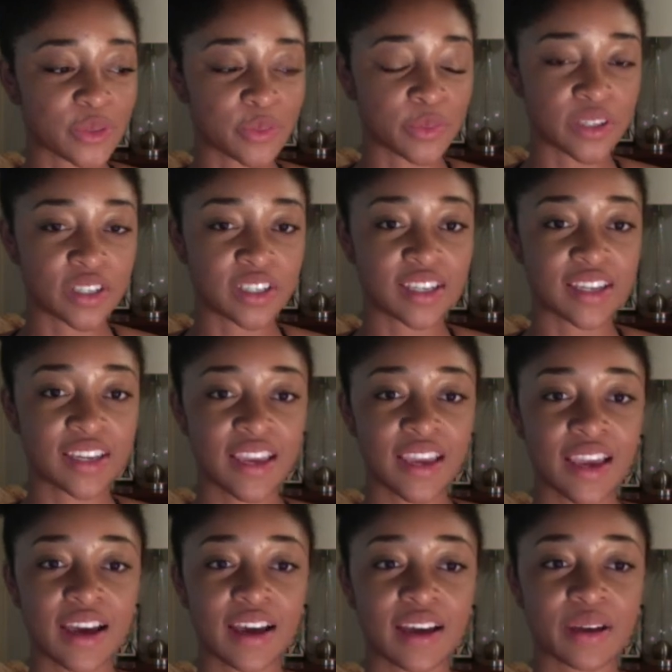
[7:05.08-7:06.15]
book.
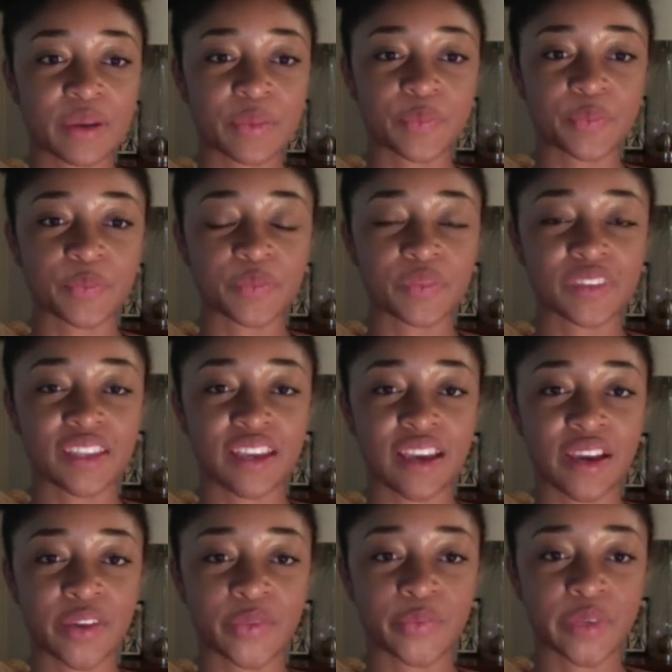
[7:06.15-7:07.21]

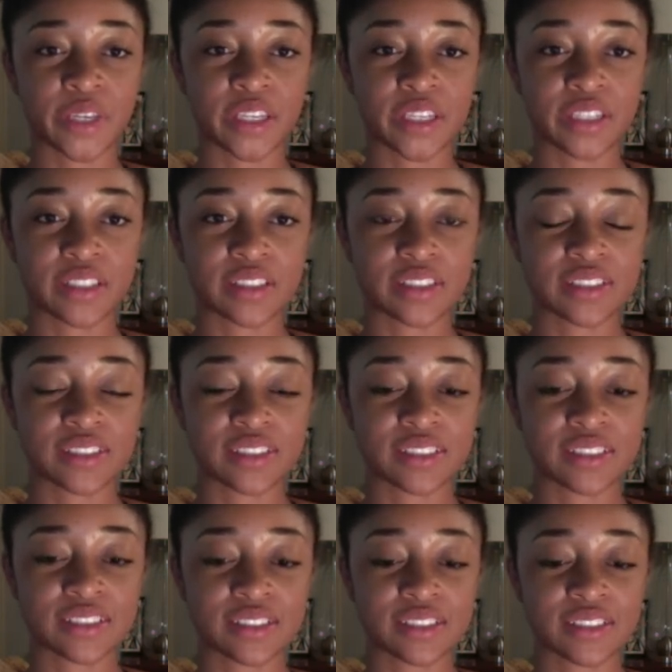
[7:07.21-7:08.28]
I've been
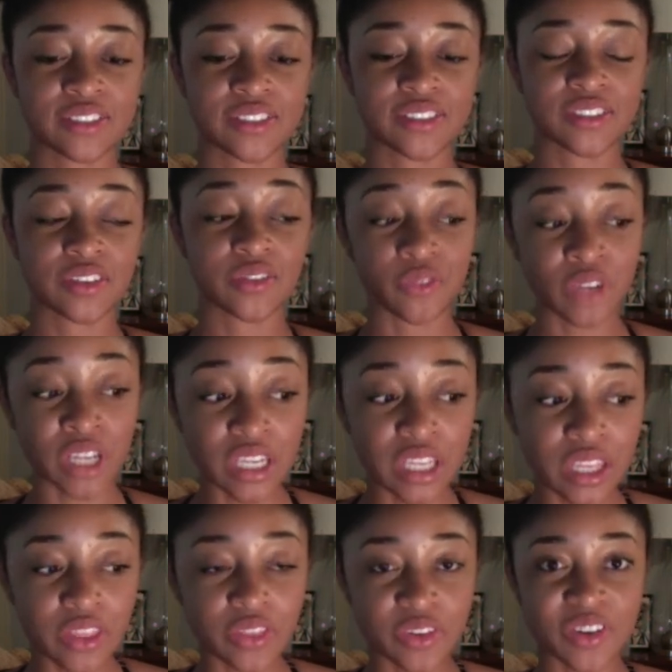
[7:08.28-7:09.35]
reading
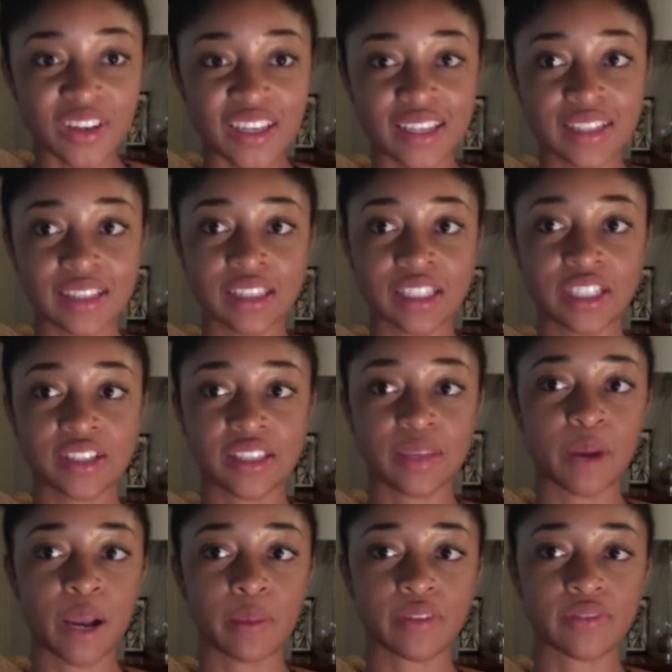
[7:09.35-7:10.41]
through it literally
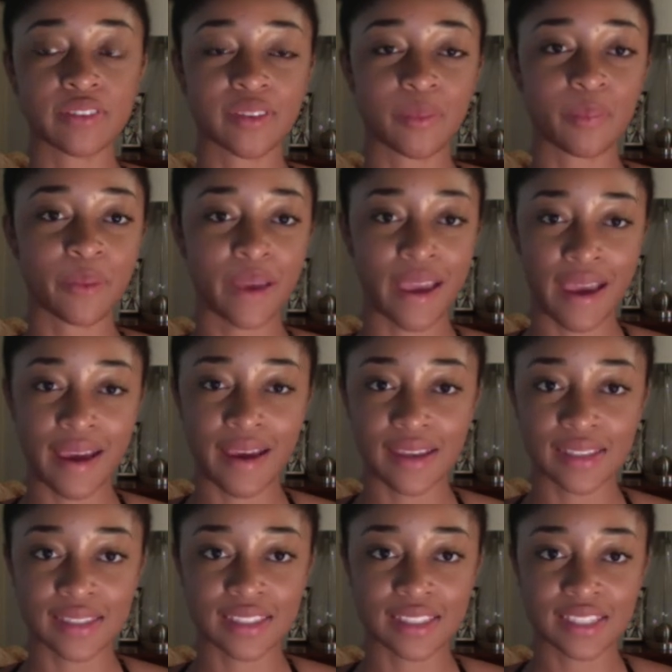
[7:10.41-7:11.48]
probably for the
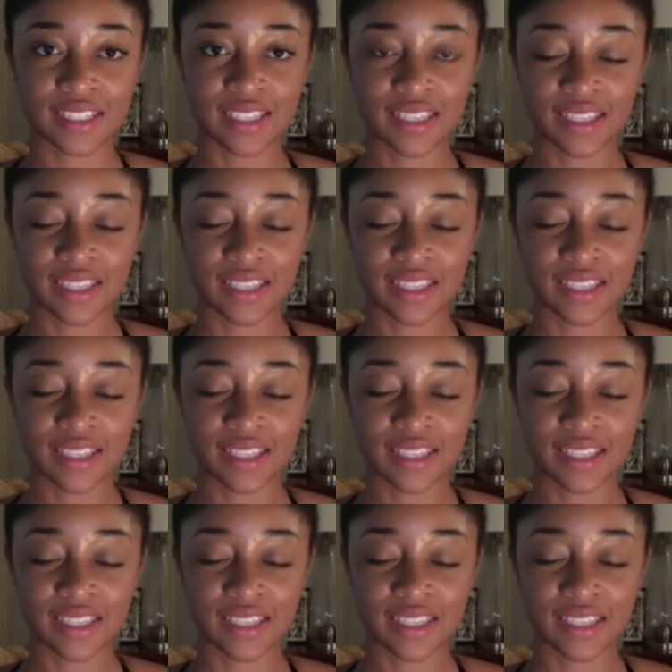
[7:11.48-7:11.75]
past